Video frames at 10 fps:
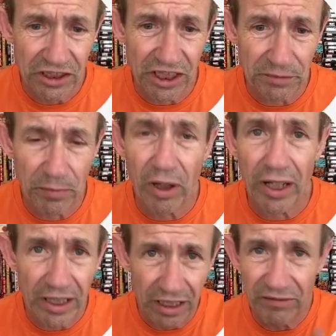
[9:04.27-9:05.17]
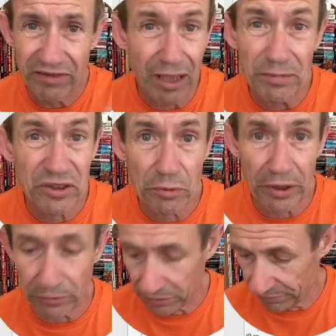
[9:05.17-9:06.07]
just by a couple of
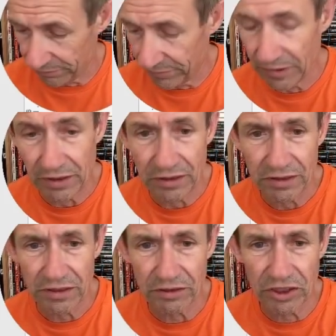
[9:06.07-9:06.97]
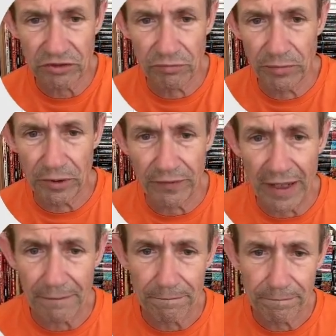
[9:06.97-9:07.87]
squiggles. So just remove
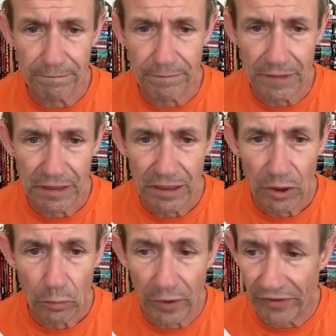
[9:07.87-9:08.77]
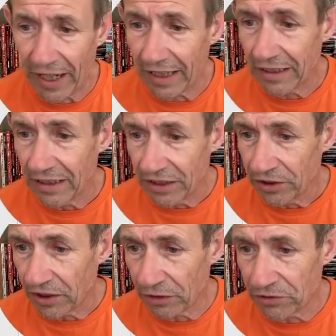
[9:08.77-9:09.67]
that. With that,
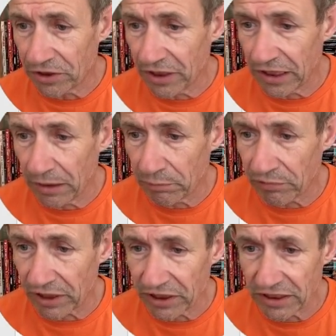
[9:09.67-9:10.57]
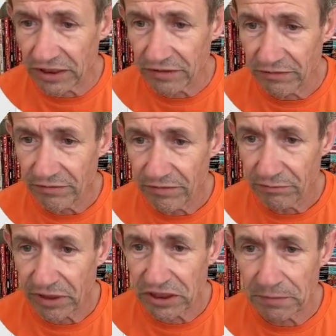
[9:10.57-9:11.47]
go to the brushes
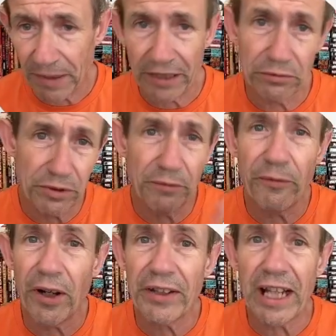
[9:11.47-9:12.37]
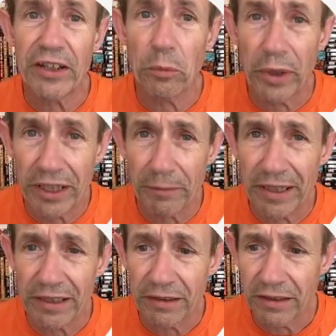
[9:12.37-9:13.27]
panel, you can find that in the window
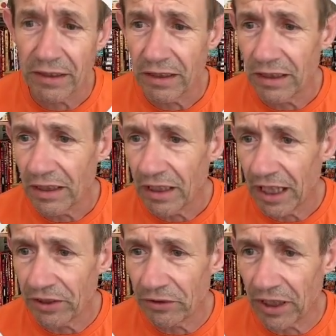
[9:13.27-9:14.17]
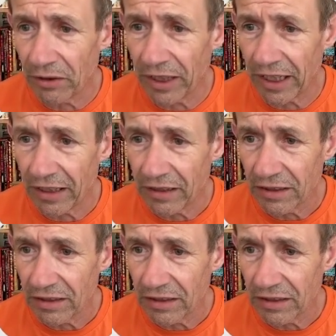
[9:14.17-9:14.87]
menu, and you can go here,